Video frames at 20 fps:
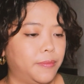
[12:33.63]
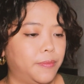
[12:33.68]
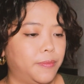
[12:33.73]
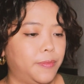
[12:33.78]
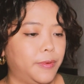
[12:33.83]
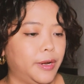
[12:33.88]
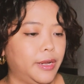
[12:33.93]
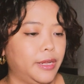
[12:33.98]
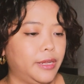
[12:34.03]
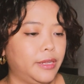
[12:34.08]

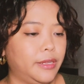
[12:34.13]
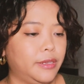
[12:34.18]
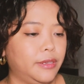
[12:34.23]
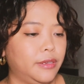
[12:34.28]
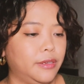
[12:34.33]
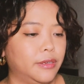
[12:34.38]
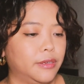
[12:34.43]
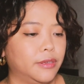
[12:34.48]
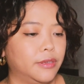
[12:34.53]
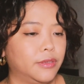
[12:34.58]

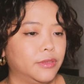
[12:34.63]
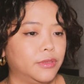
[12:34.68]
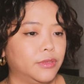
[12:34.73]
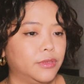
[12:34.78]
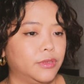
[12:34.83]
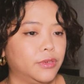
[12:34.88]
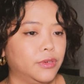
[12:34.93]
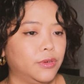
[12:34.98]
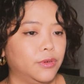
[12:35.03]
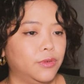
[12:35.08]
Brand,
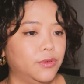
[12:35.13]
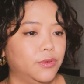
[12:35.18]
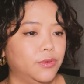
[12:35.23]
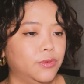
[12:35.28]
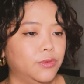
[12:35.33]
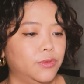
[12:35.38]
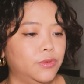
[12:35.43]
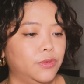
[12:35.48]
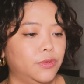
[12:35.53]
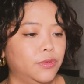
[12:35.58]

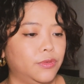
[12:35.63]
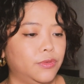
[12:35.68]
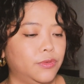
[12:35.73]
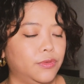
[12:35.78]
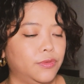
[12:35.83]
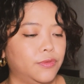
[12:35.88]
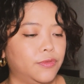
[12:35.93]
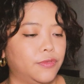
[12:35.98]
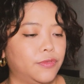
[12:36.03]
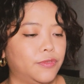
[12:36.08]

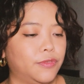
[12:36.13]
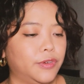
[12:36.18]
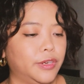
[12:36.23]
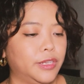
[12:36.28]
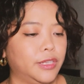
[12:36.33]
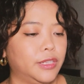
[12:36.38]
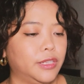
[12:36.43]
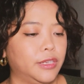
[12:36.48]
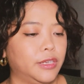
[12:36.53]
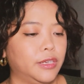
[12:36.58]
tone,
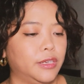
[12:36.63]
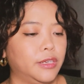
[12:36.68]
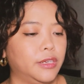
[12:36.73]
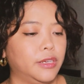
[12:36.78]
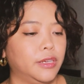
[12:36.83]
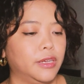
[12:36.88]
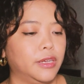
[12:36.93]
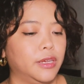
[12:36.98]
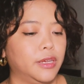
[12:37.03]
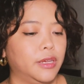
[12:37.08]

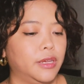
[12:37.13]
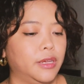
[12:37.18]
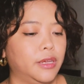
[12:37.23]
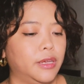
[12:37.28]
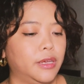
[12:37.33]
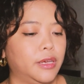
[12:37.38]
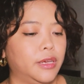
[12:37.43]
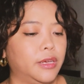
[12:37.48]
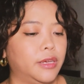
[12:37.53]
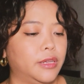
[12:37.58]
friendly,
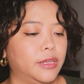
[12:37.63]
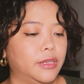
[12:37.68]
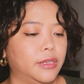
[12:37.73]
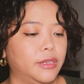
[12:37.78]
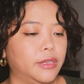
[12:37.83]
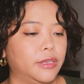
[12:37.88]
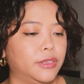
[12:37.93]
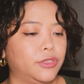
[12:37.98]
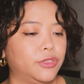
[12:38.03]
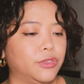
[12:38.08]

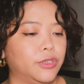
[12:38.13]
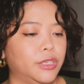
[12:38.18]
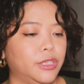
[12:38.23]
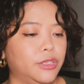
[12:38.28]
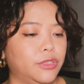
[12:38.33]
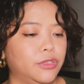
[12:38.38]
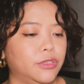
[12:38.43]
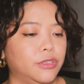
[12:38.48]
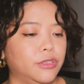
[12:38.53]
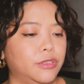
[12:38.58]
and
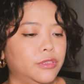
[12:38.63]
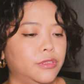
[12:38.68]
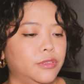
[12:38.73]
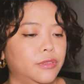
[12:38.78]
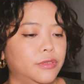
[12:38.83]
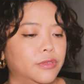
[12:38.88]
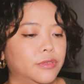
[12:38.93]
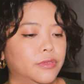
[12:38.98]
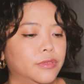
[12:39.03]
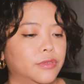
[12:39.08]

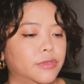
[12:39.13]
educational.